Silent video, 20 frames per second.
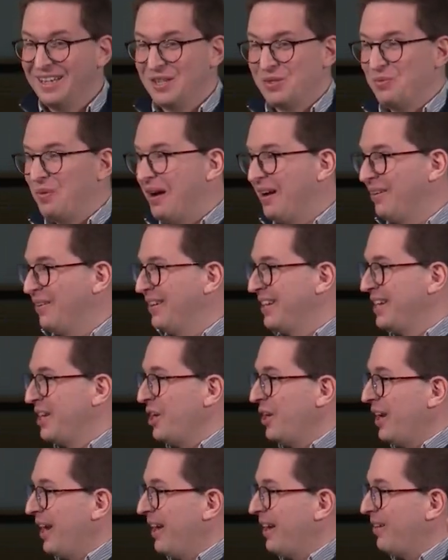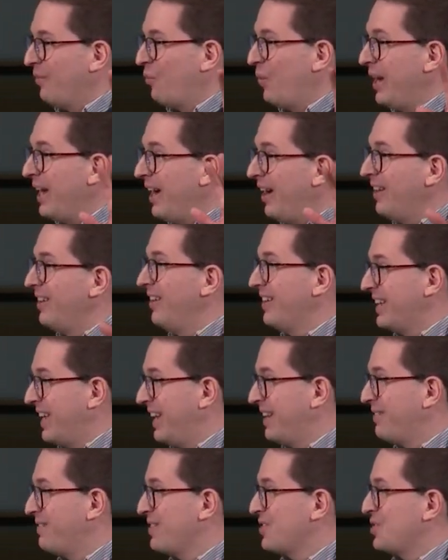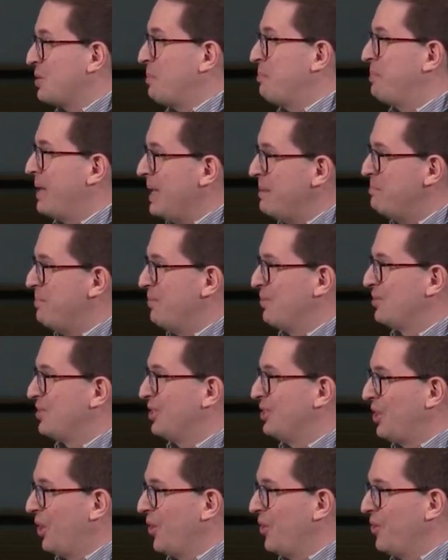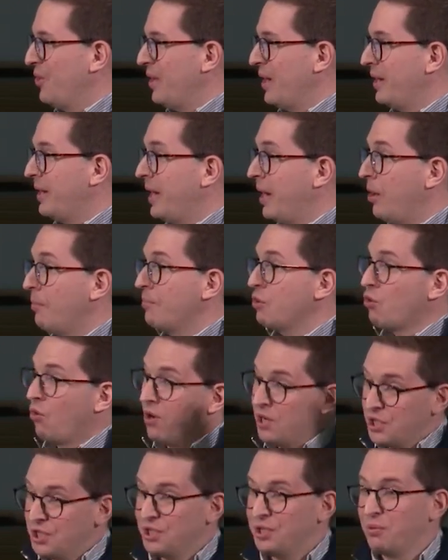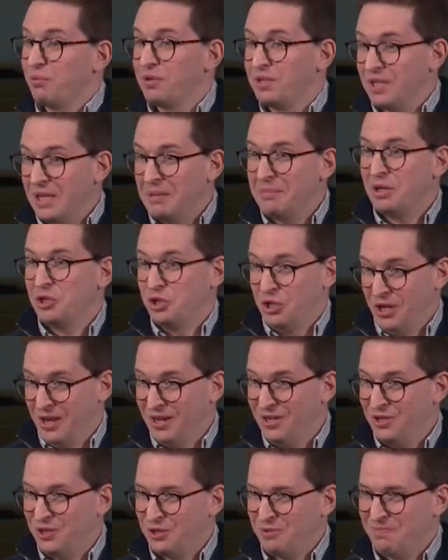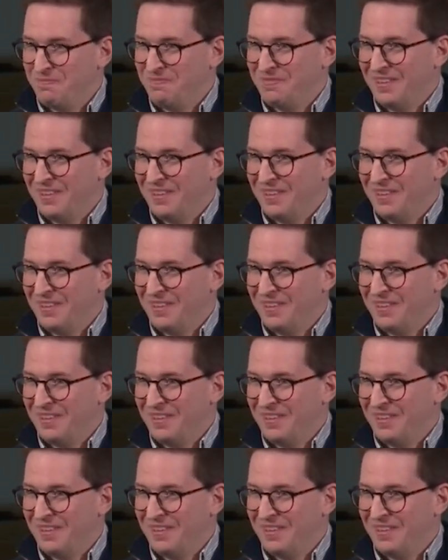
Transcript: as well. Uh, we are looking for some people to go and help Christ the Redeemer Church.